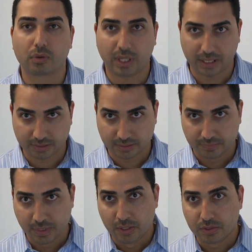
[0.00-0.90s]
Correct.
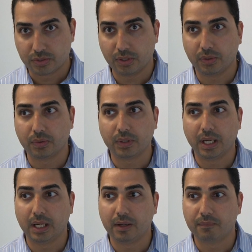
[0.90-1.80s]

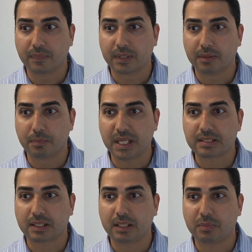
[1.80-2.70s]
So
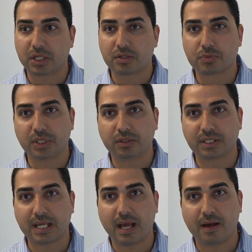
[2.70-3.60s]
basically, because we
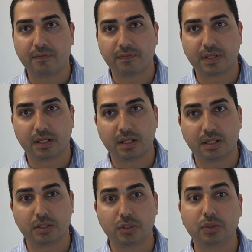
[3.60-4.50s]
don't have
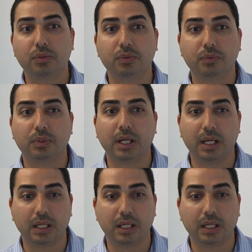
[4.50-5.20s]
the new